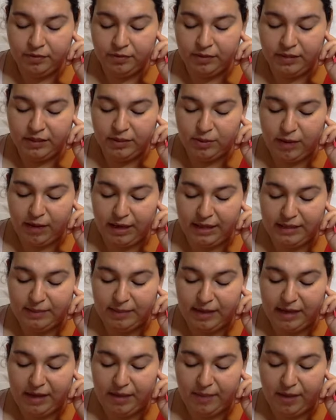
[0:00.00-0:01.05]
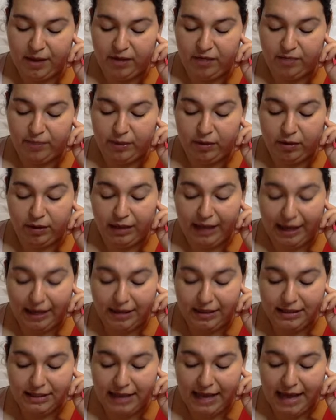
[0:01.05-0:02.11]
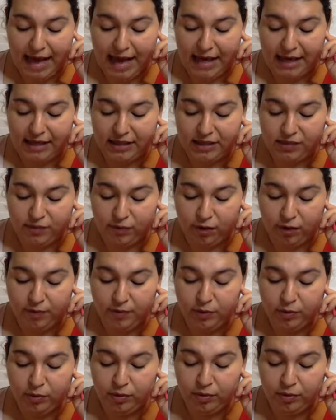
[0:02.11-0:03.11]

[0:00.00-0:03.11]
This rock is made up of mineral calcite, and it is formed